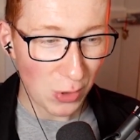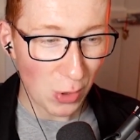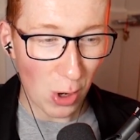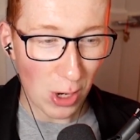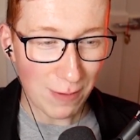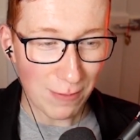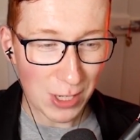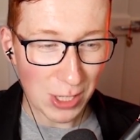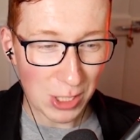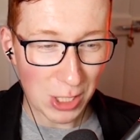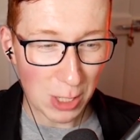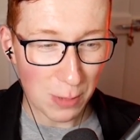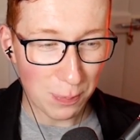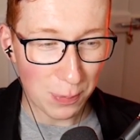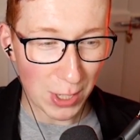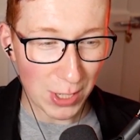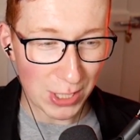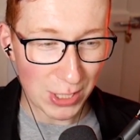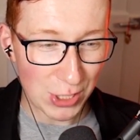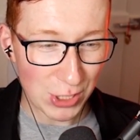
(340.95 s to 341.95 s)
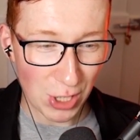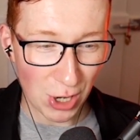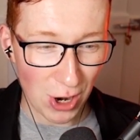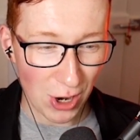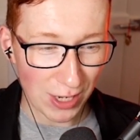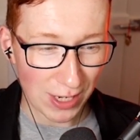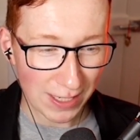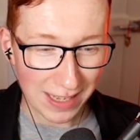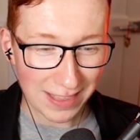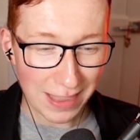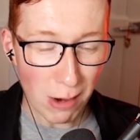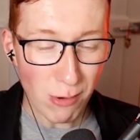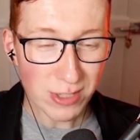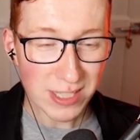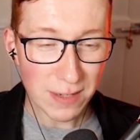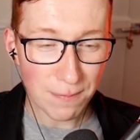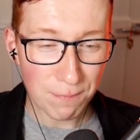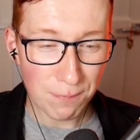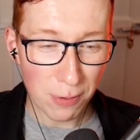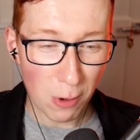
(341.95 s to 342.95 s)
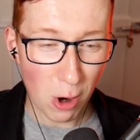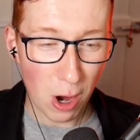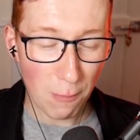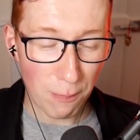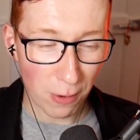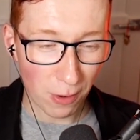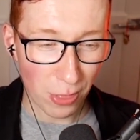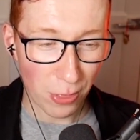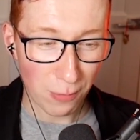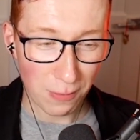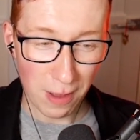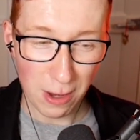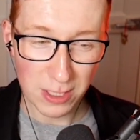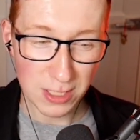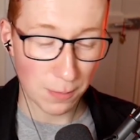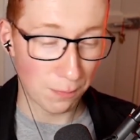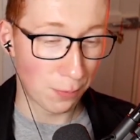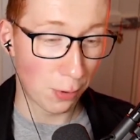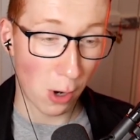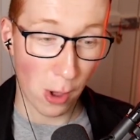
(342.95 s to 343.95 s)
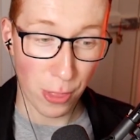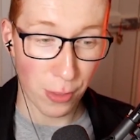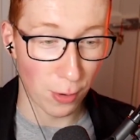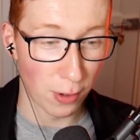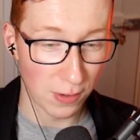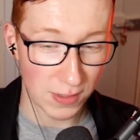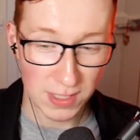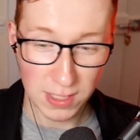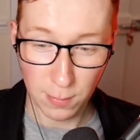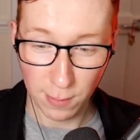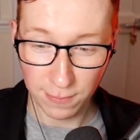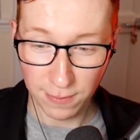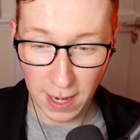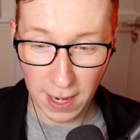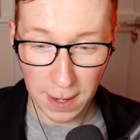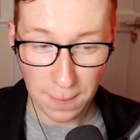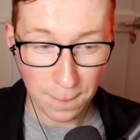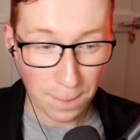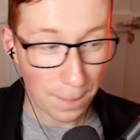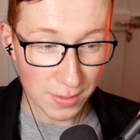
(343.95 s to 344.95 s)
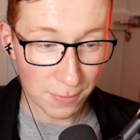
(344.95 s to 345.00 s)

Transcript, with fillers: Not even a good bloody shot. Like, that was some poor throws, to be fair.